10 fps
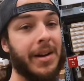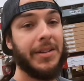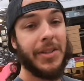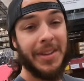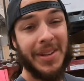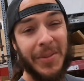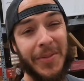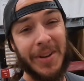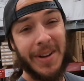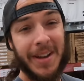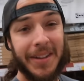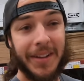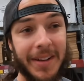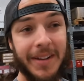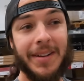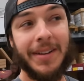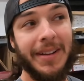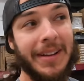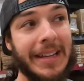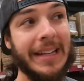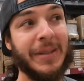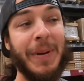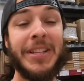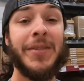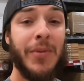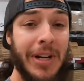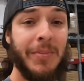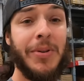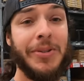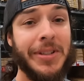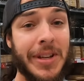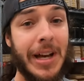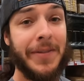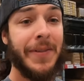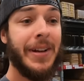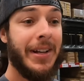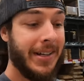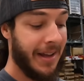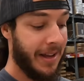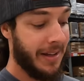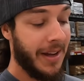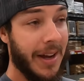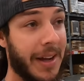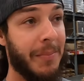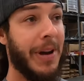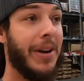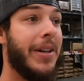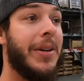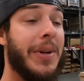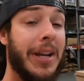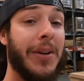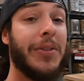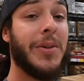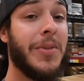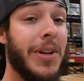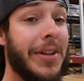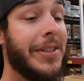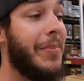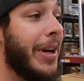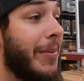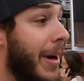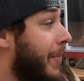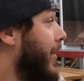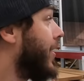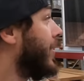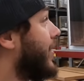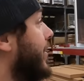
All right, so I think we figured out a inexpensive way to pull this off. Uh, apparently, we got to go somewhere else to pick them up, though,